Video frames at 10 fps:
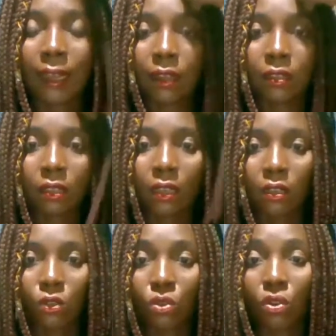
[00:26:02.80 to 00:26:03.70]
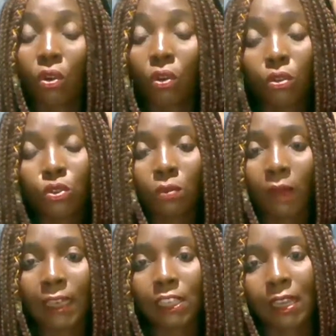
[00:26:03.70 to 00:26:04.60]
I can send it to you, or go to
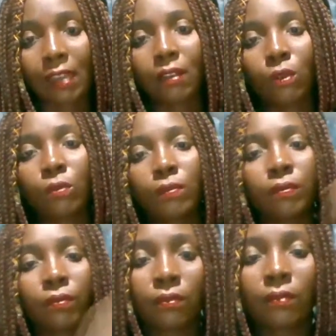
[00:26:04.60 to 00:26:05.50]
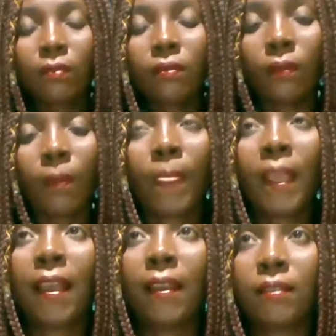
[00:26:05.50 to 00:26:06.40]
my channel
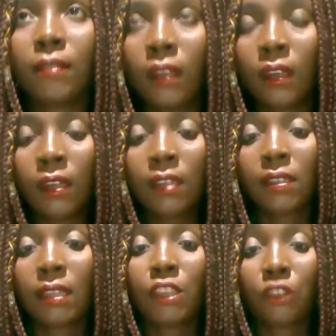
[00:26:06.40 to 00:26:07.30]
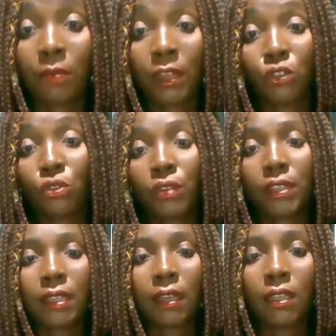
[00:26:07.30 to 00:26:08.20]
and search for my
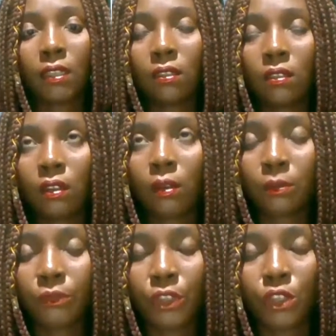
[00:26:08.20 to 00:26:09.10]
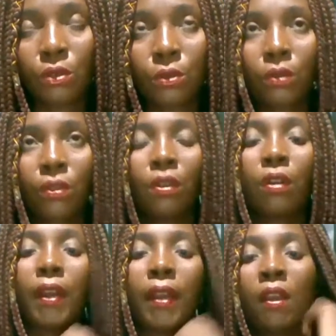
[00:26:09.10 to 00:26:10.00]
storytelling video.
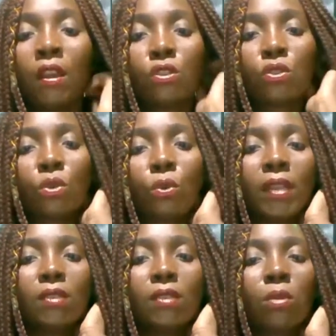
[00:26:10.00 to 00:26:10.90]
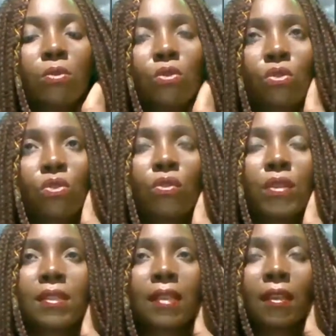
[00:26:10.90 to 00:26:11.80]
All right. So when it comes to
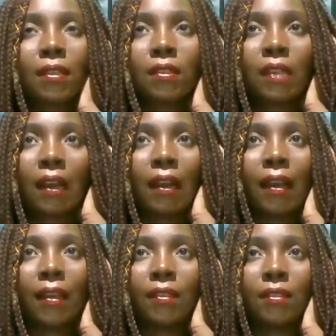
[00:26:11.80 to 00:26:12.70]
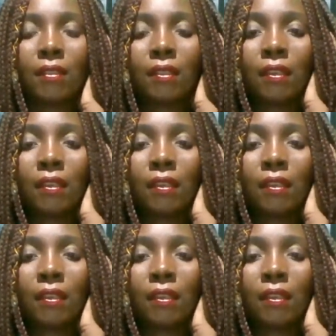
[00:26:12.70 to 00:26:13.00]
storytelling, I